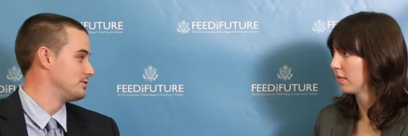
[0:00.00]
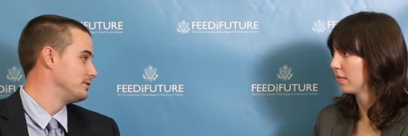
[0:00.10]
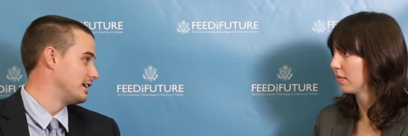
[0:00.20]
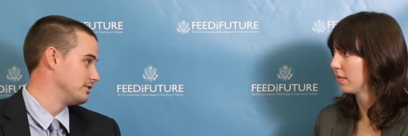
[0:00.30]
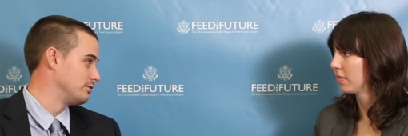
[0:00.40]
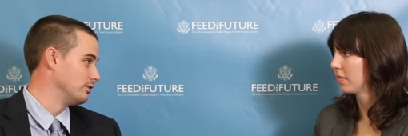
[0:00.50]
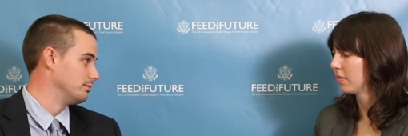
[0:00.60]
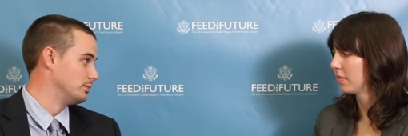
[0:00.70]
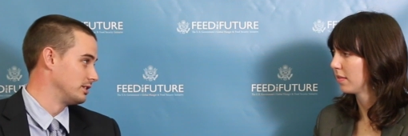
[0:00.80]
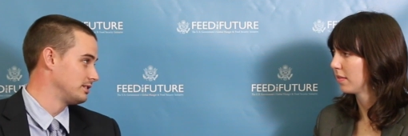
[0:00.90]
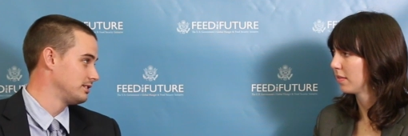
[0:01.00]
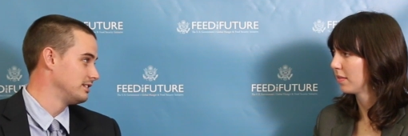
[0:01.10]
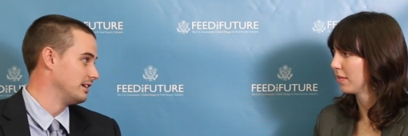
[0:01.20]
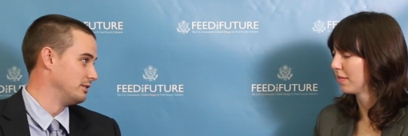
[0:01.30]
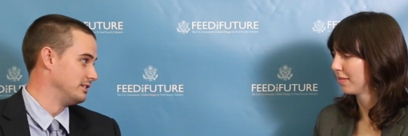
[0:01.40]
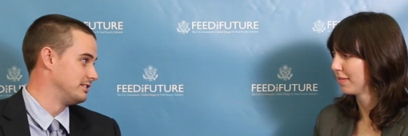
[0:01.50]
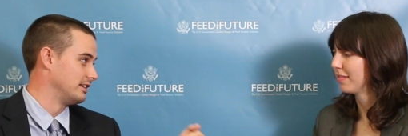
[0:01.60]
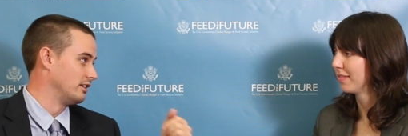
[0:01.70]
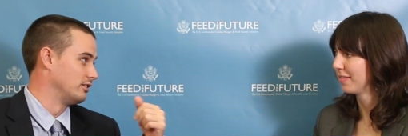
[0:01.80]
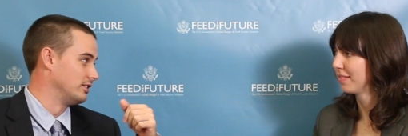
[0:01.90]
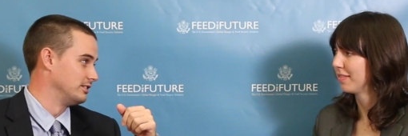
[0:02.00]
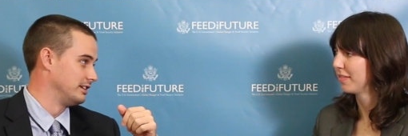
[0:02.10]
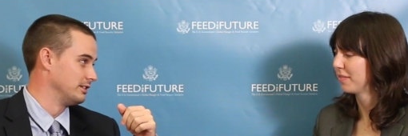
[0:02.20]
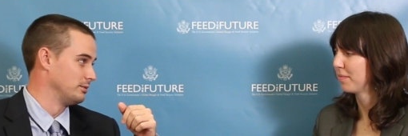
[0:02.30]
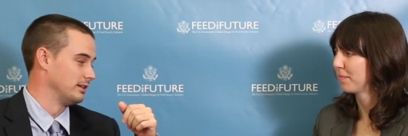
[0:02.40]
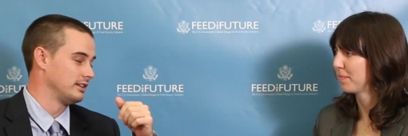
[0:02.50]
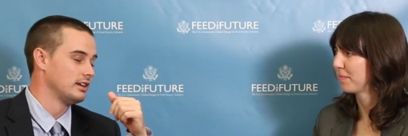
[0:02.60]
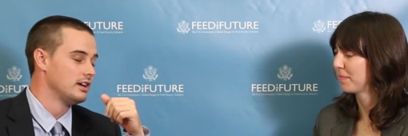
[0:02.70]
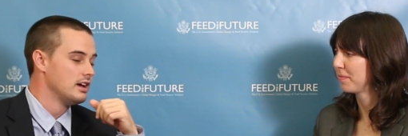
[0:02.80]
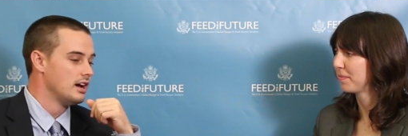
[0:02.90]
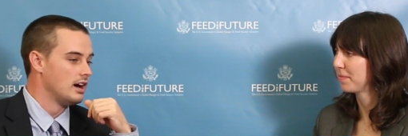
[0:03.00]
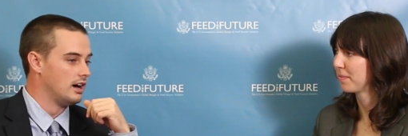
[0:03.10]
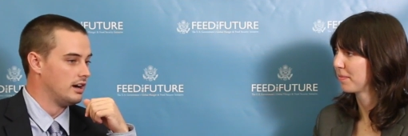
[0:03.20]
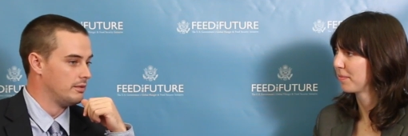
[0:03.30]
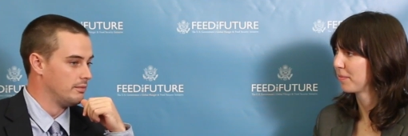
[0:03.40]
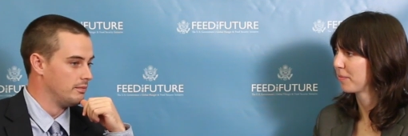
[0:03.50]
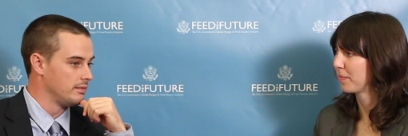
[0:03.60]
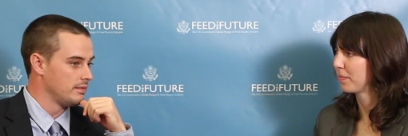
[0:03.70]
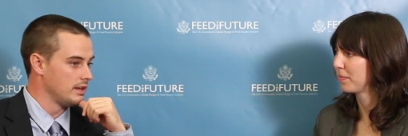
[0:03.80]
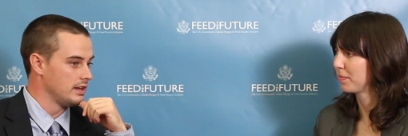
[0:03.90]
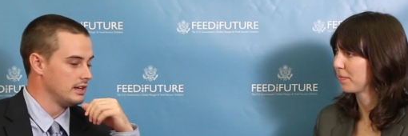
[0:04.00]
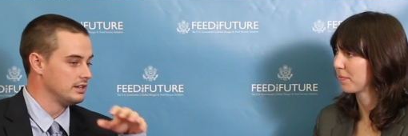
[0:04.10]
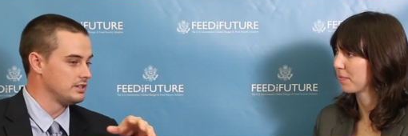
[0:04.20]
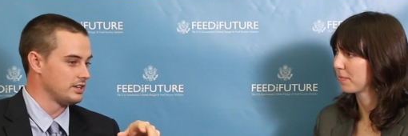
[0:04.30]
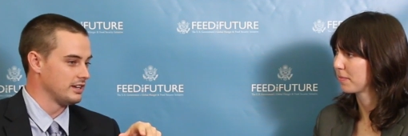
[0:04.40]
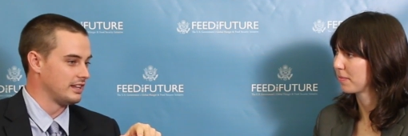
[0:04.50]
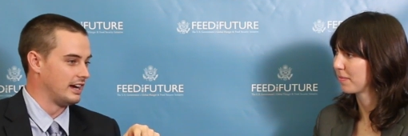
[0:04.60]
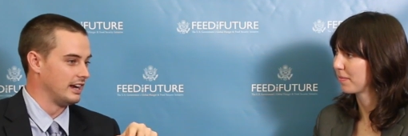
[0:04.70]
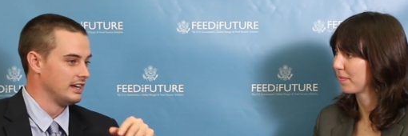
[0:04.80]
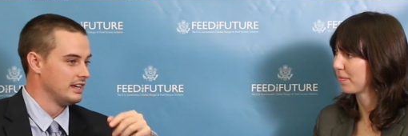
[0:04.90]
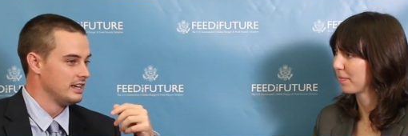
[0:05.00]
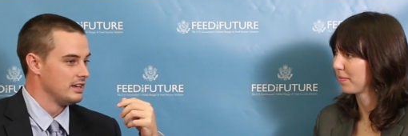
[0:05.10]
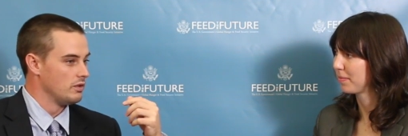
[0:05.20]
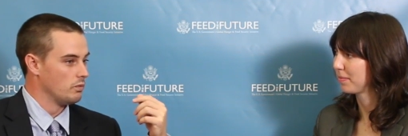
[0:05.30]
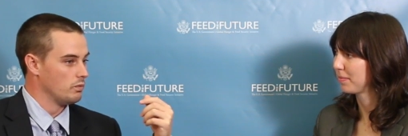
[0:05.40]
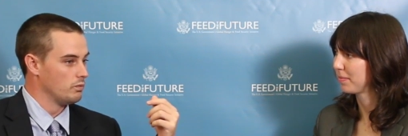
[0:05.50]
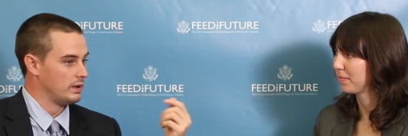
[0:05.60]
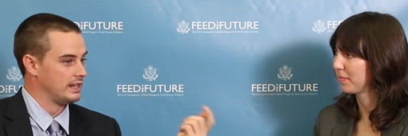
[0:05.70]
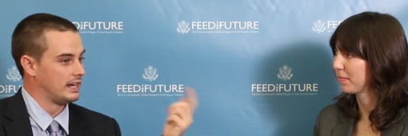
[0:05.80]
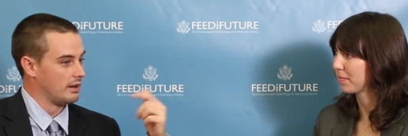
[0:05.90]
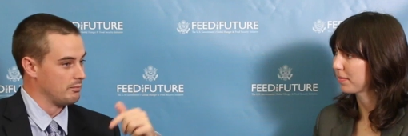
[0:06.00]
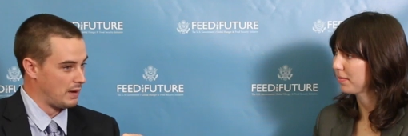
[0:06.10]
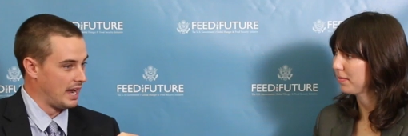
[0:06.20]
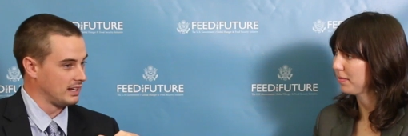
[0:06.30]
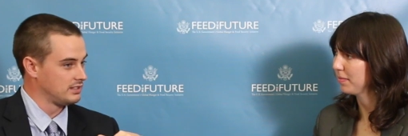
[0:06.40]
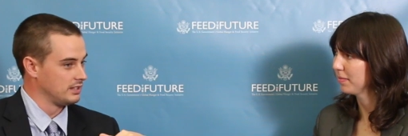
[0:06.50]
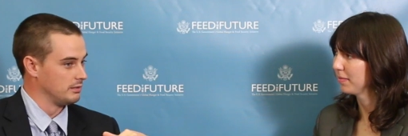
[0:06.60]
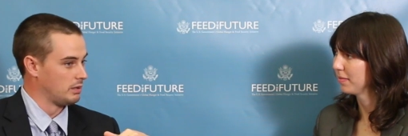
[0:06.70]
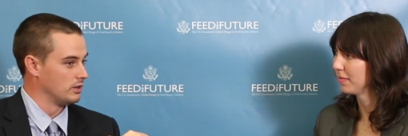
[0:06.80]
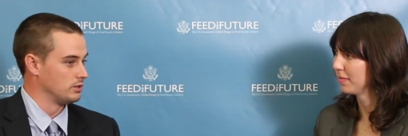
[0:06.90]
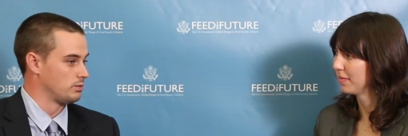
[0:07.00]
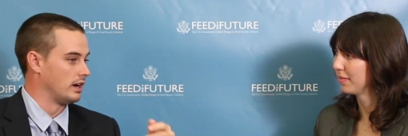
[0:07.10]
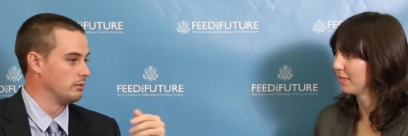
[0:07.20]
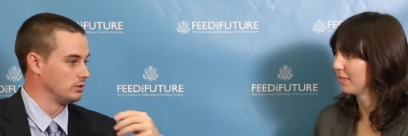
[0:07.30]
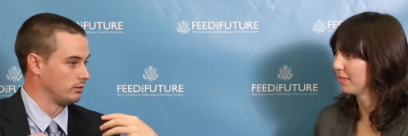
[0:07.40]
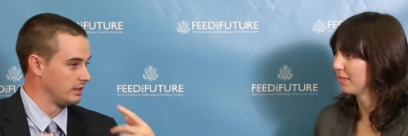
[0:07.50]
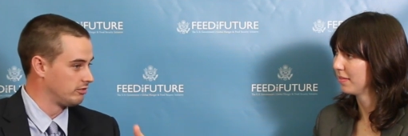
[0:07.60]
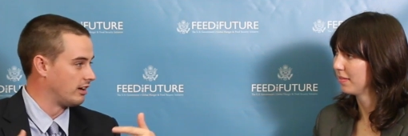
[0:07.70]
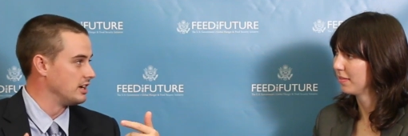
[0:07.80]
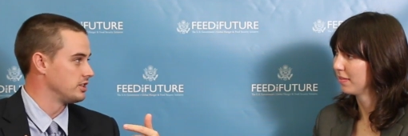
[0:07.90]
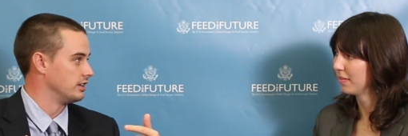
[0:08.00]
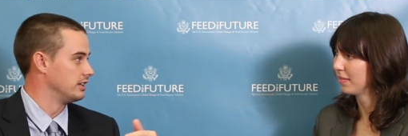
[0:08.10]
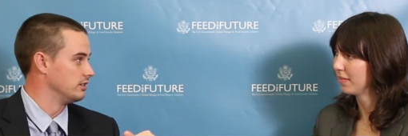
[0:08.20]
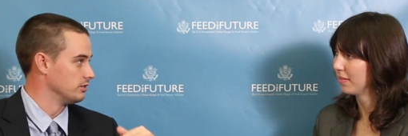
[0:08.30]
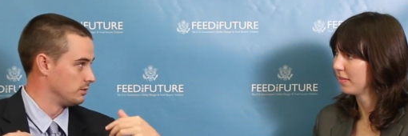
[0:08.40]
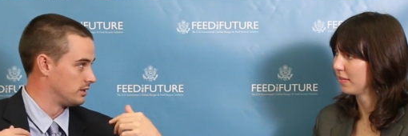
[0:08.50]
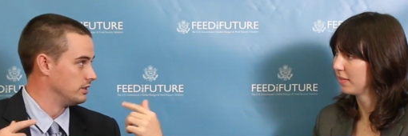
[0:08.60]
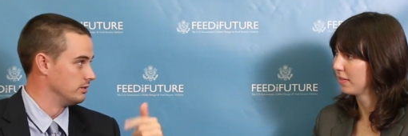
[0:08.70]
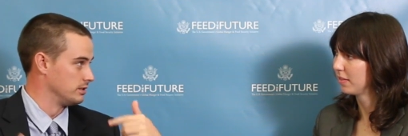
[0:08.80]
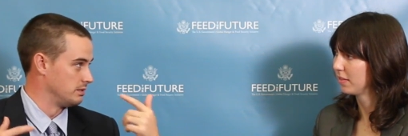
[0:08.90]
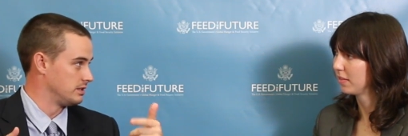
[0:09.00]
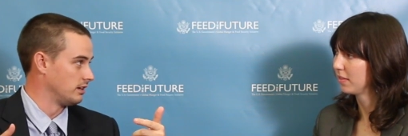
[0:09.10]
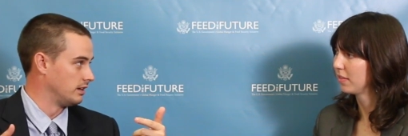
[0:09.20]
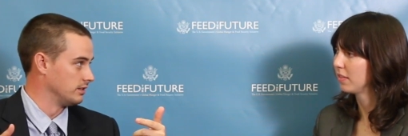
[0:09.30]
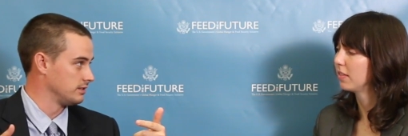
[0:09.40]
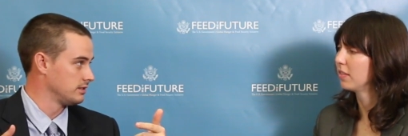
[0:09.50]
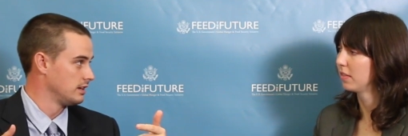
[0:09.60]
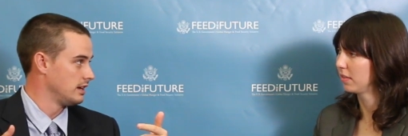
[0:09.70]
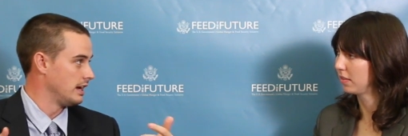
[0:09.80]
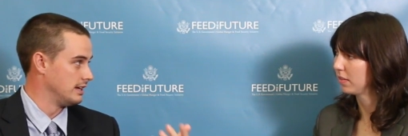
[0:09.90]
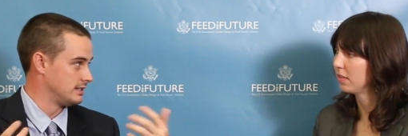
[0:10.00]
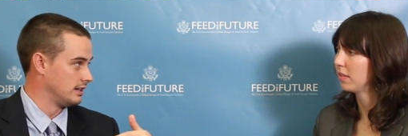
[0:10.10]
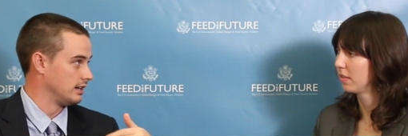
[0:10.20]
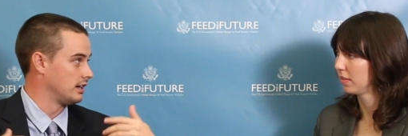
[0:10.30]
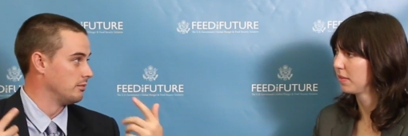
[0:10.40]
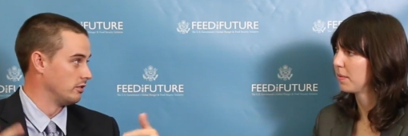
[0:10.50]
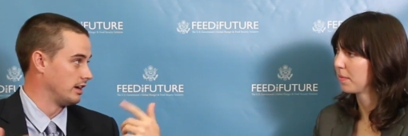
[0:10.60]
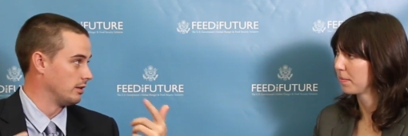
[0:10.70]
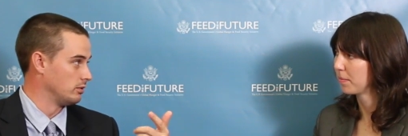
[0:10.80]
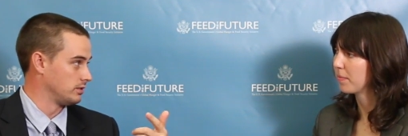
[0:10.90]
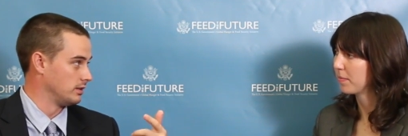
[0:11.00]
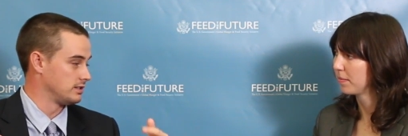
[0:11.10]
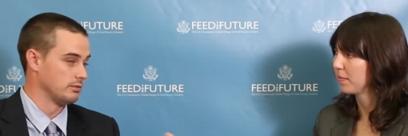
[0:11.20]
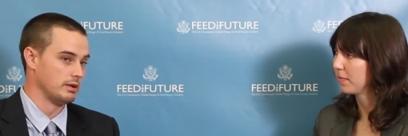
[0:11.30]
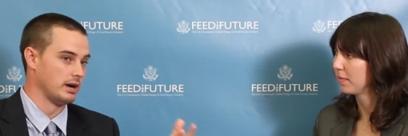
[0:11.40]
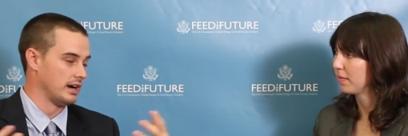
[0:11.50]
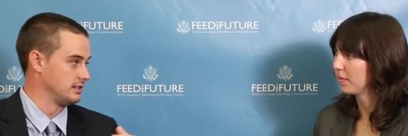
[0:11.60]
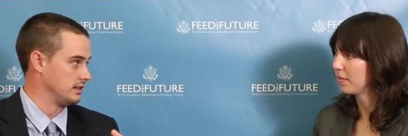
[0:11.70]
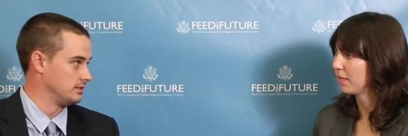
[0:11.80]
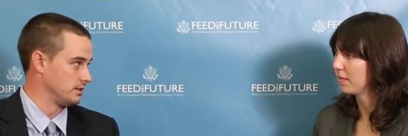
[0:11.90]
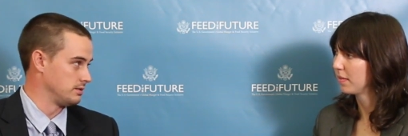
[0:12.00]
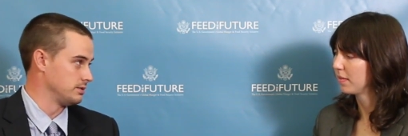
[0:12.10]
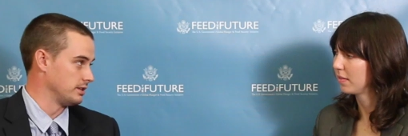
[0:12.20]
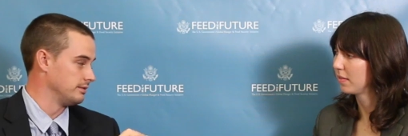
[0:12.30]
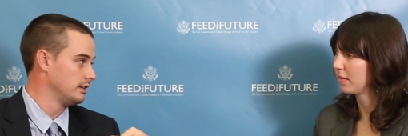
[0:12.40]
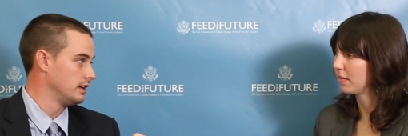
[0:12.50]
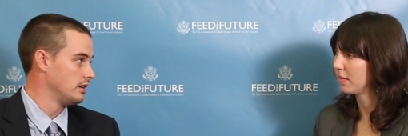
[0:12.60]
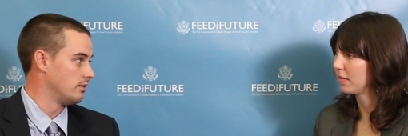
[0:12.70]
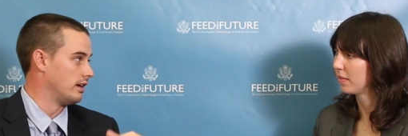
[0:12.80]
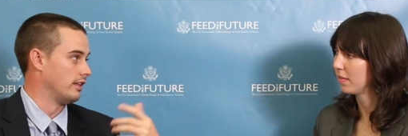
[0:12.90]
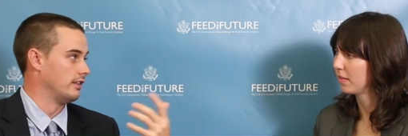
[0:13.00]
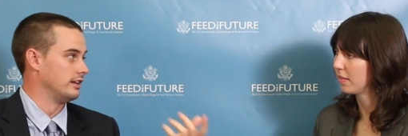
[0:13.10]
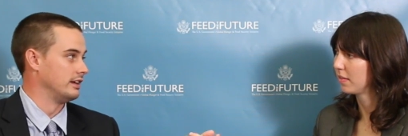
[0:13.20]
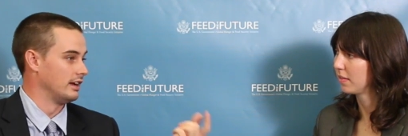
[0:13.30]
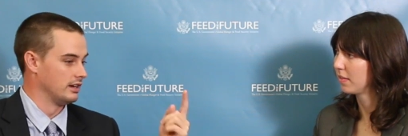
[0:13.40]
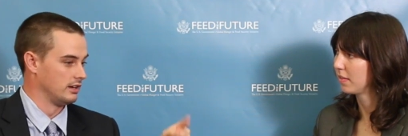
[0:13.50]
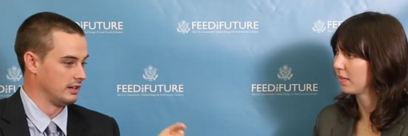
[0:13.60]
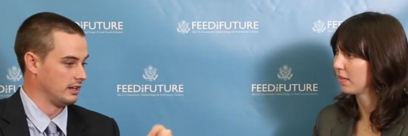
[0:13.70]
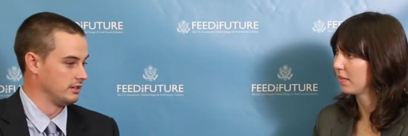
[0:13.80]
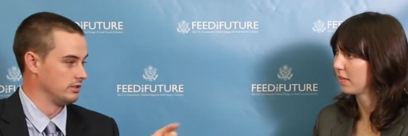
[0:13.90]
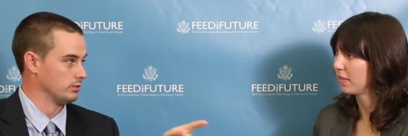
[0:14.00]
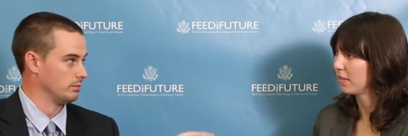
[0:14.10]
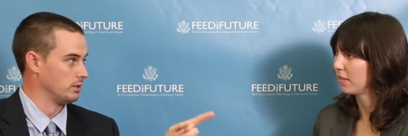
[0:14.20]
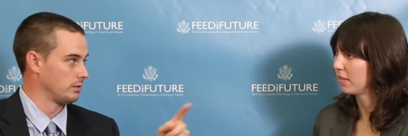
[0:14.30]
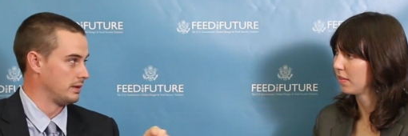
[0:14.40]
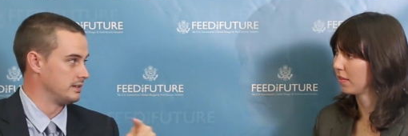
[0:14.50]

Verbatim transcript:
Speaker 1: a suitcase full of books that we'd send our volunteers with. Um, in addition to that, when they come back to the post, we're able to refresh their Kindles with the newest materials mm-hmm. as they come available to us and we buy as an institution rather than on you know, an individual book